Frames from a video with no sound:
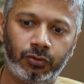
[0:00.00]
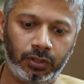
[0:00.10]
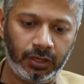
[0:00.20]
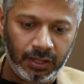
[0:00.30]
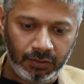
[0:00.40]
sure
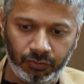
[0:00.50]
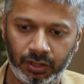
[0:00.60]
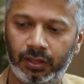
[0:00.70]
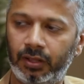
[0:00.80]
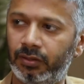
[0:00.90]
that
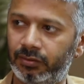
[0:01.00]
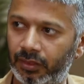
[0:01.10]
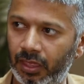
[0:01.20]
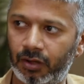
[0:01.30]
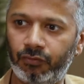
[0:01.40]
everything is
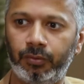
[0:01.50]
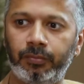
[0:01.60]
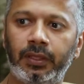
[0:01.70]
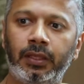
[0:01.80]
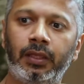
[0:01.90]
there for
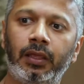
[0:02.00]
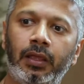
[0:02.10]
me